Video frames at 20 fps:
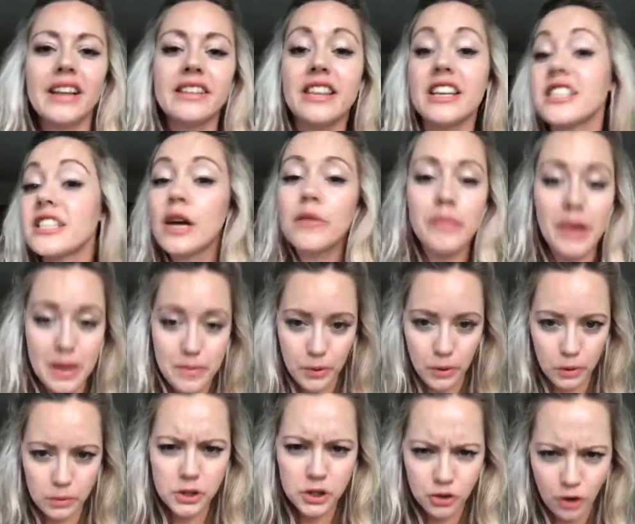some people
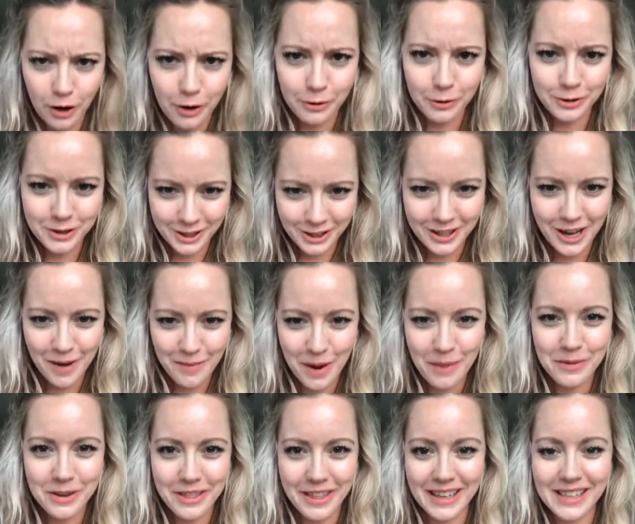struggle to come up
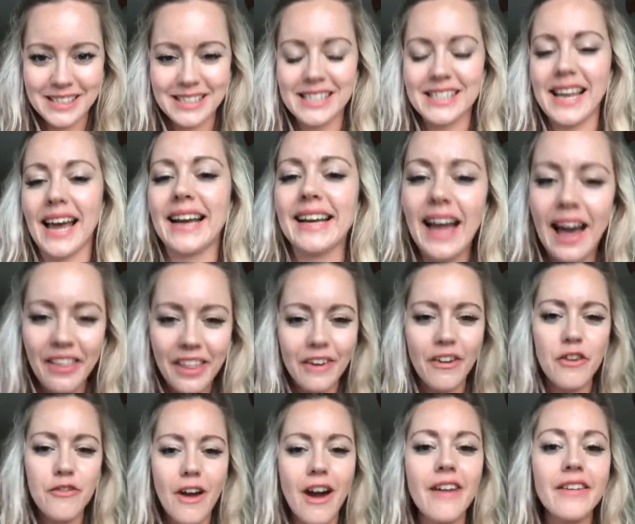with things to say. Now, there
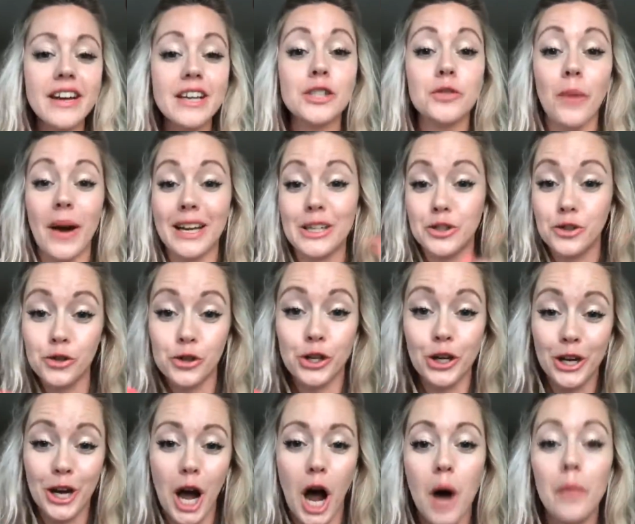are various ways you
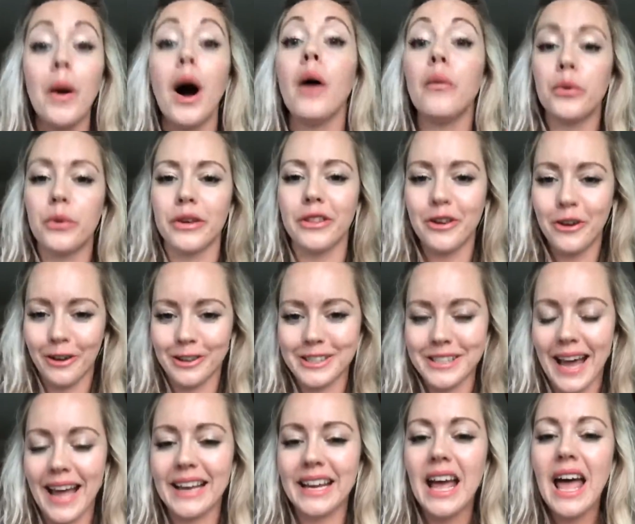can come up with
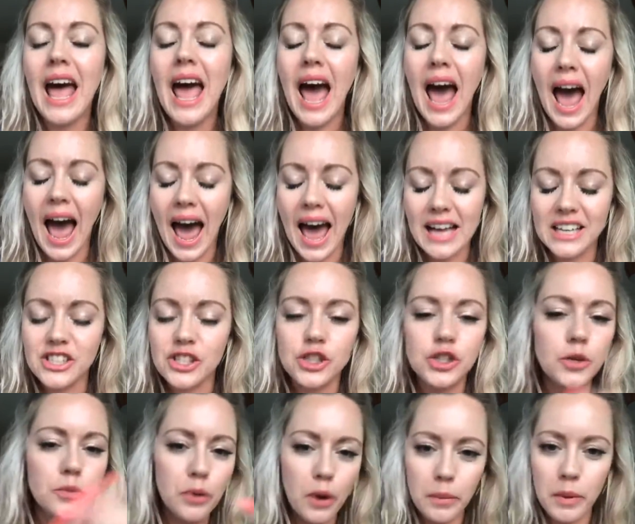content, and
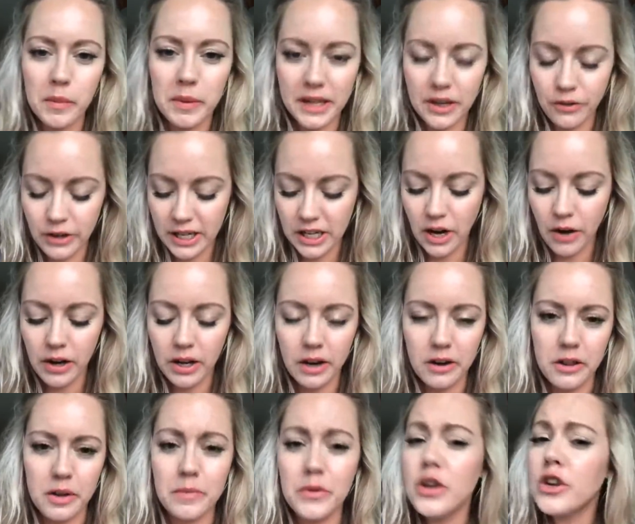you probably already know a load of
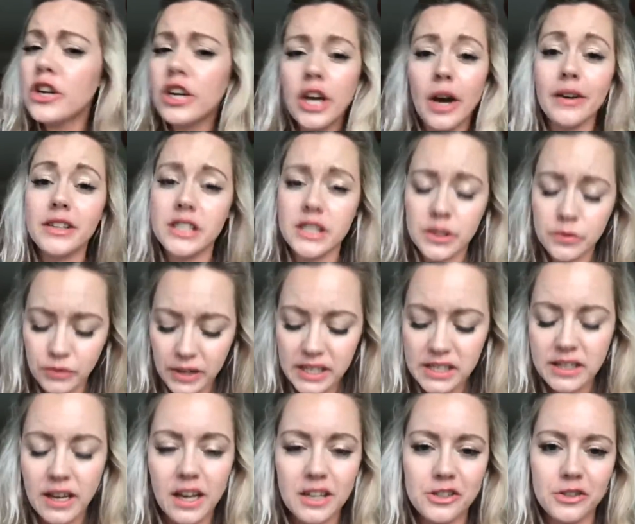them. You could go and do some
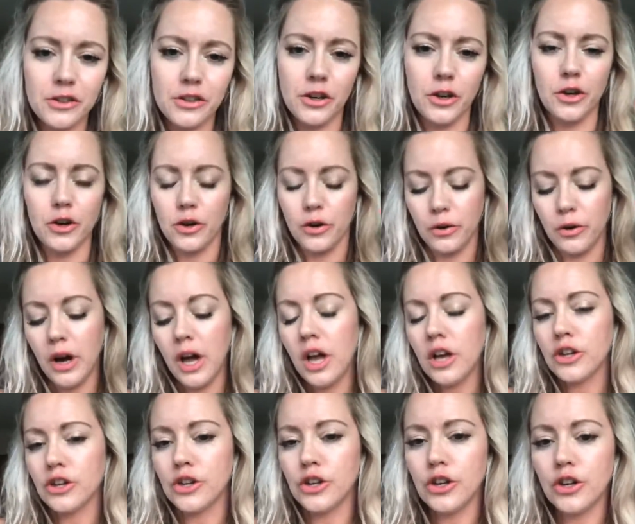research on Google.
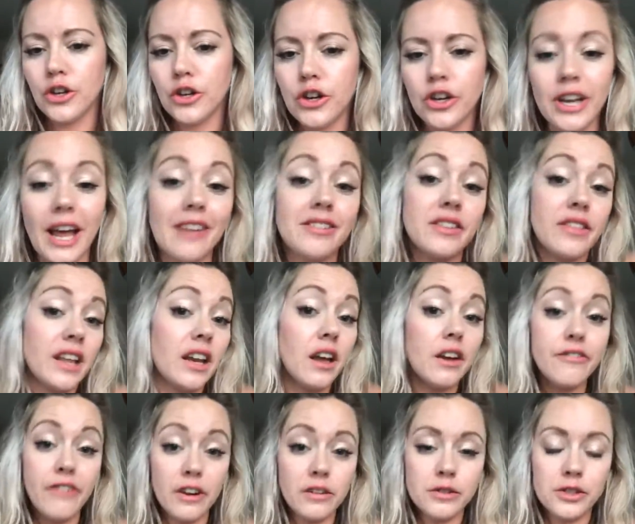You could have something
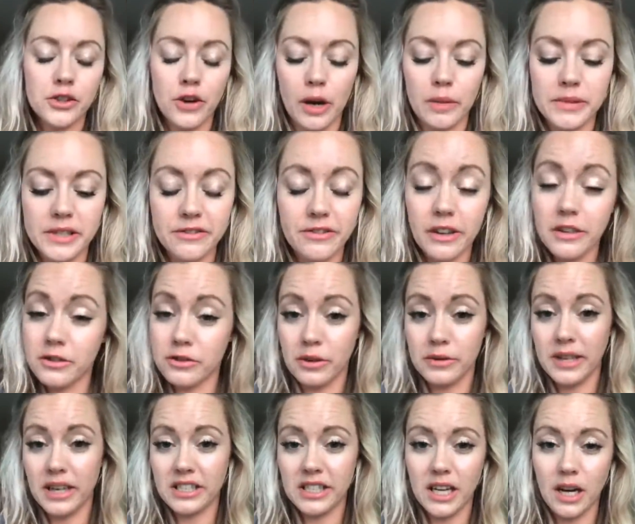like Funnel Scripts, and Funnel Scripts
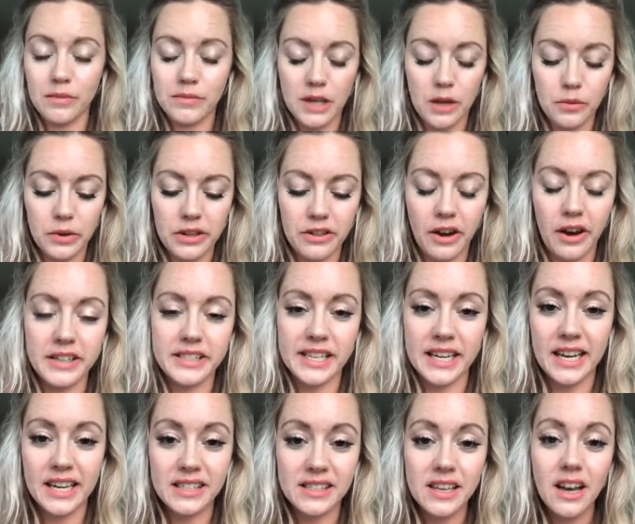actually comes up with
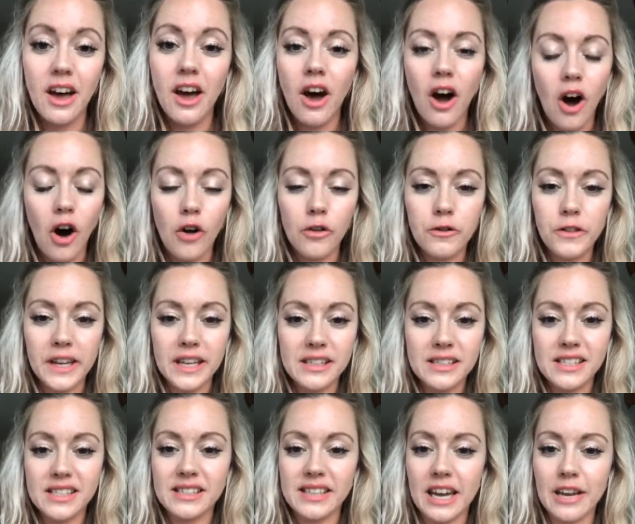ideas of things
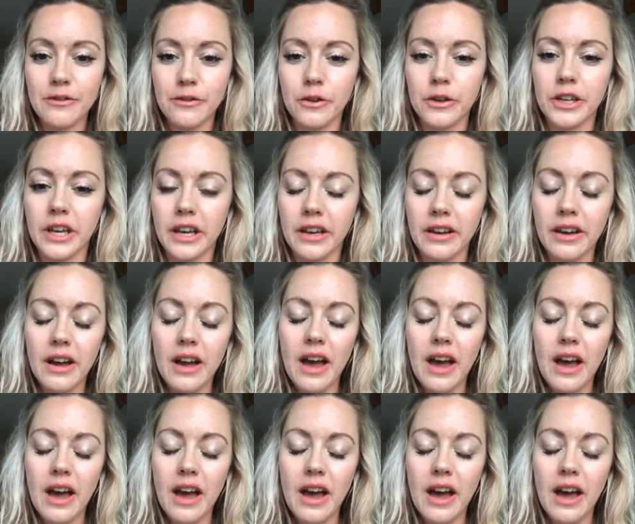to say for you.